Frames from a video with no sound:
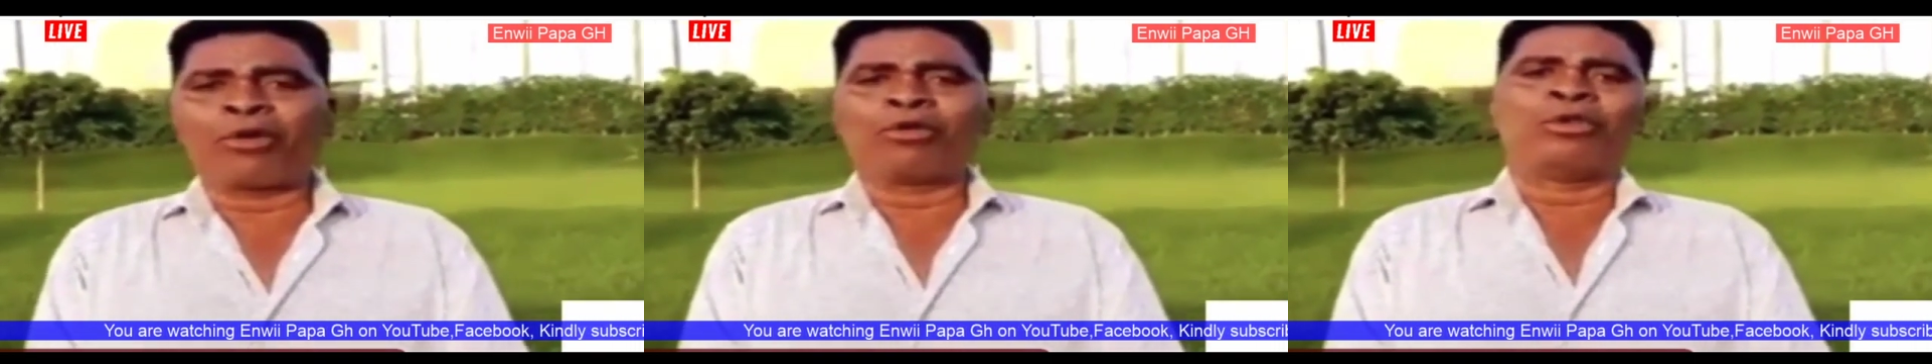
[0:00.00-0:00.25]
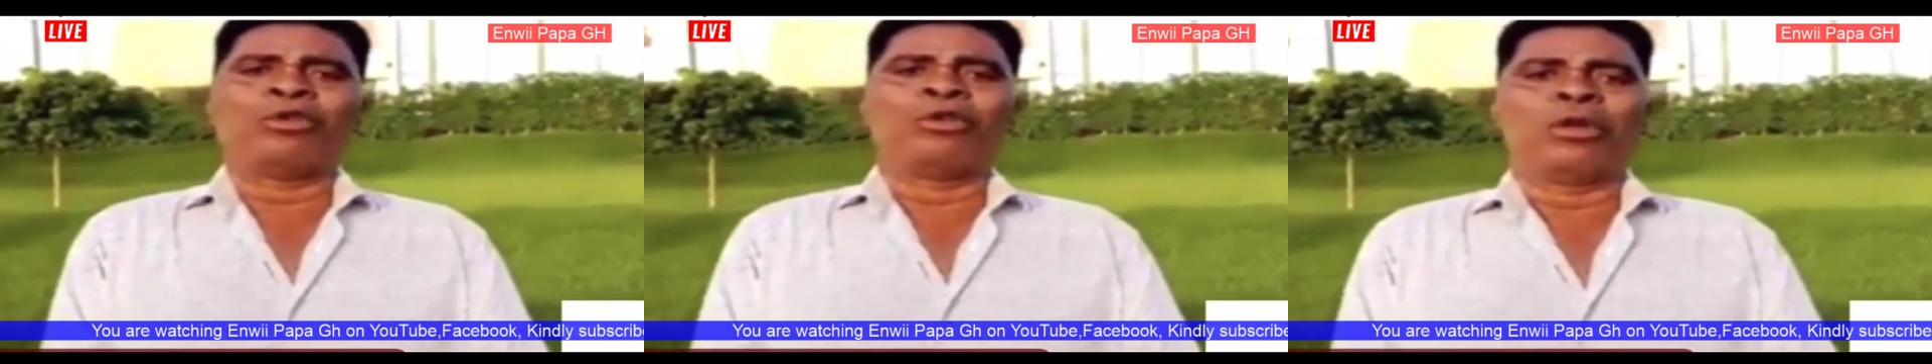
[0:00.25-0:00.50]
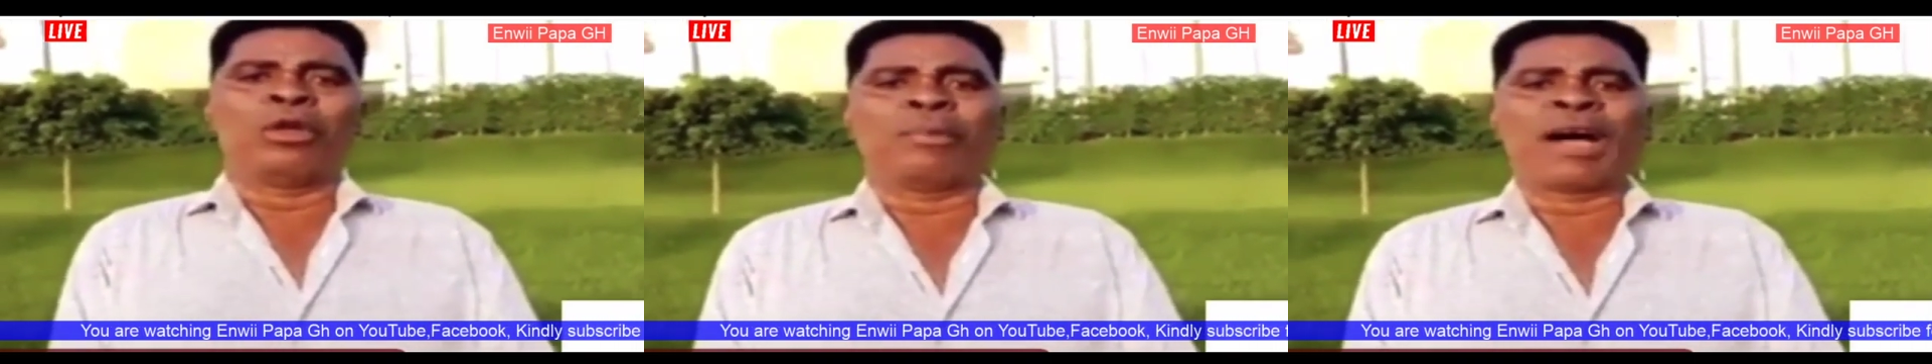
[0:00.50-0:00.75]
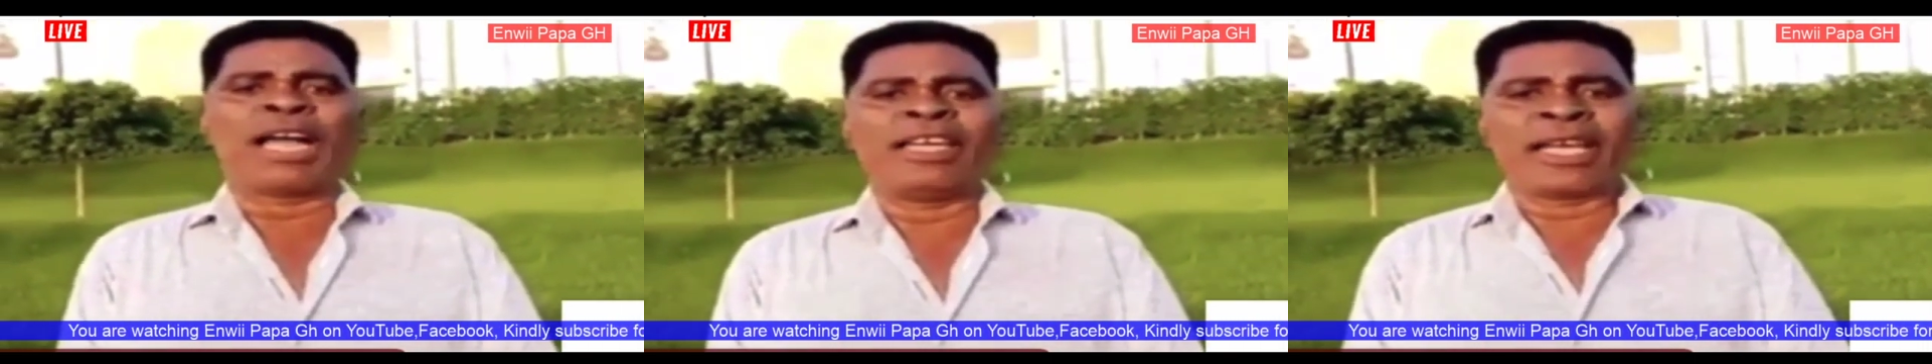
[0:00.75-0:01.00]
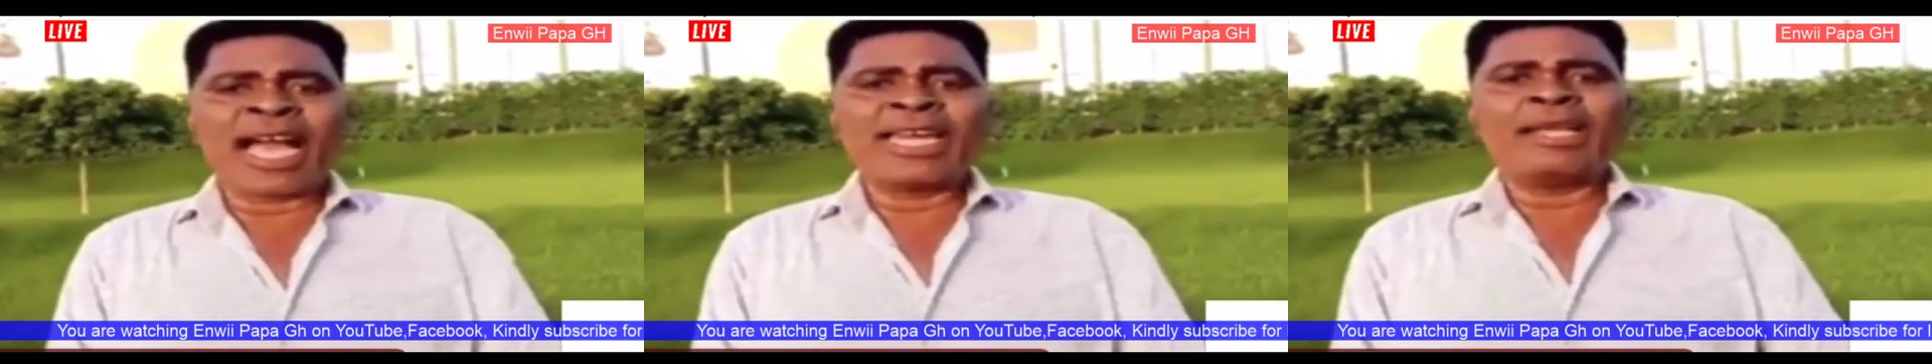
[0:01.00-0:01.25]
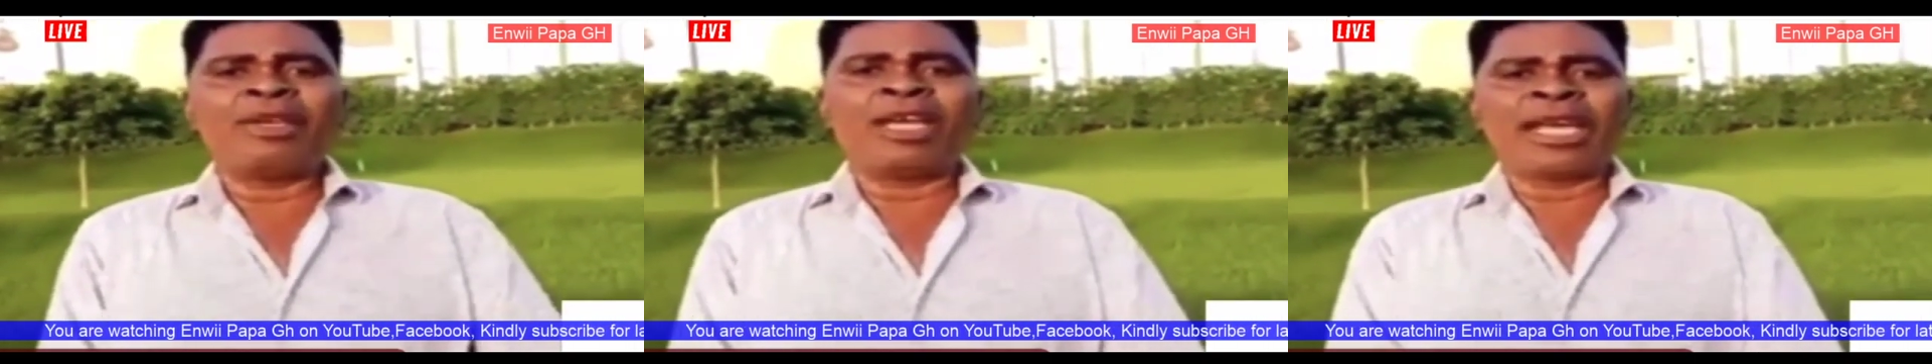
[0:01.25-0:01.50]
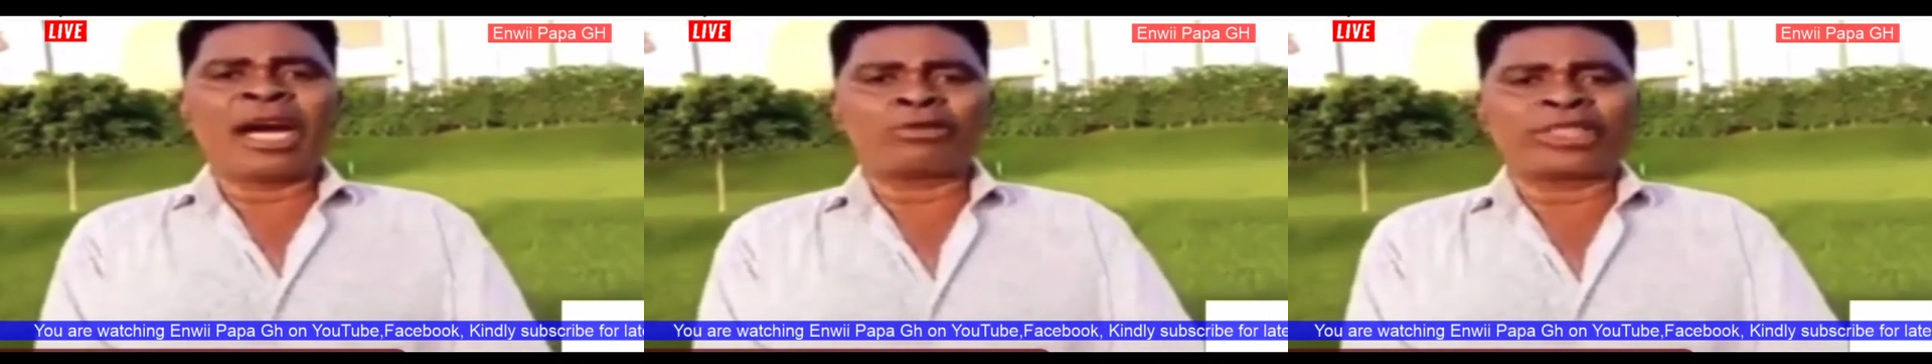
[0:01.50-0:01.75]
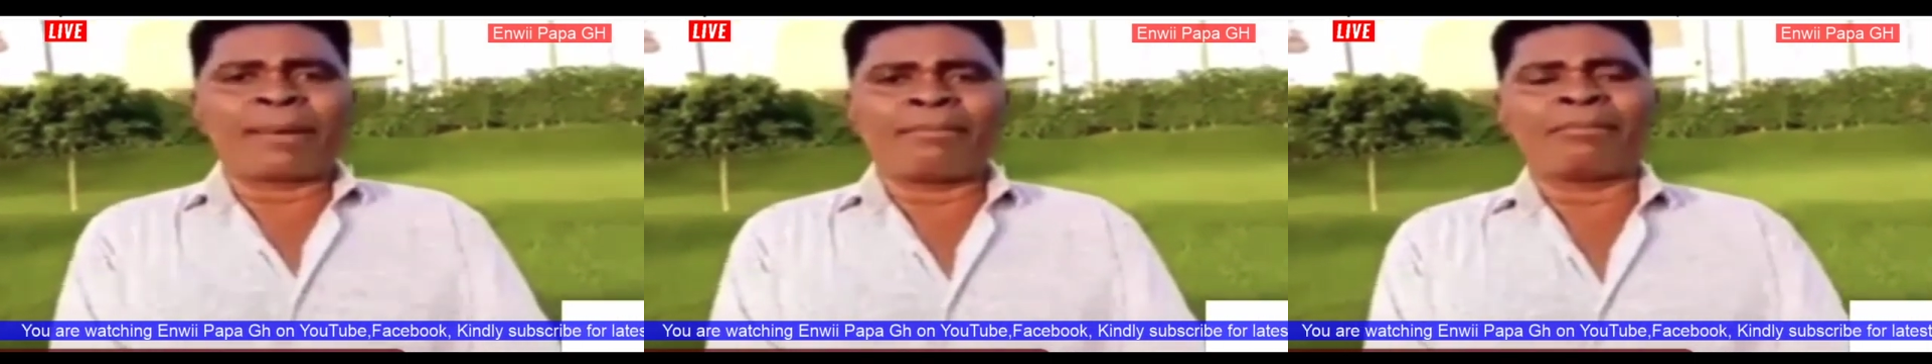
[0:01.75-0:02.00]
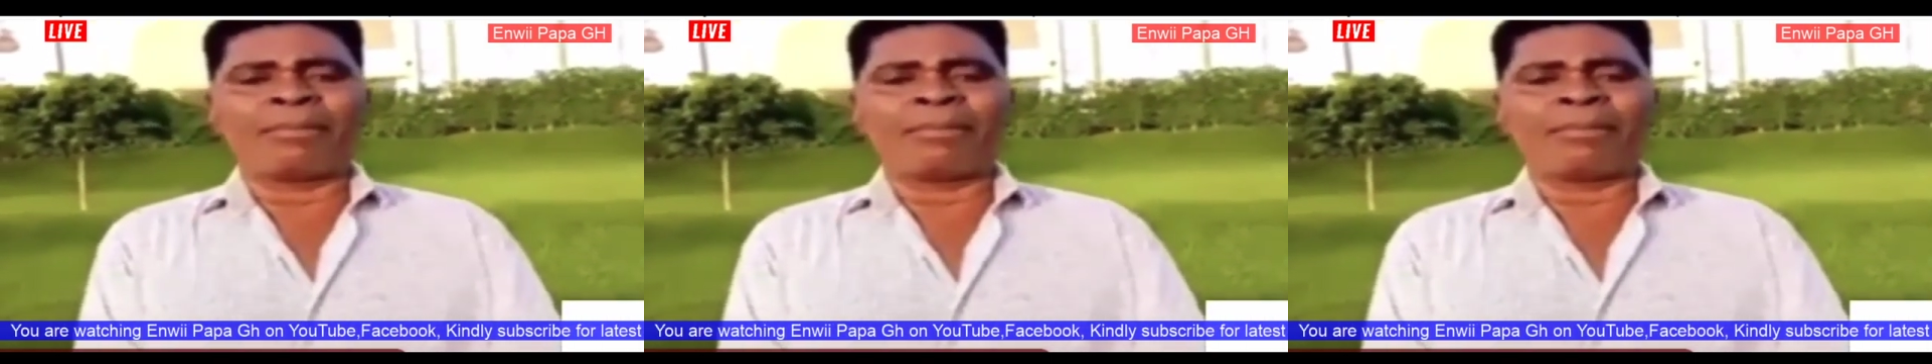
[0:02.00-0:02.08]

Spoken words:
ba me gani me ya usa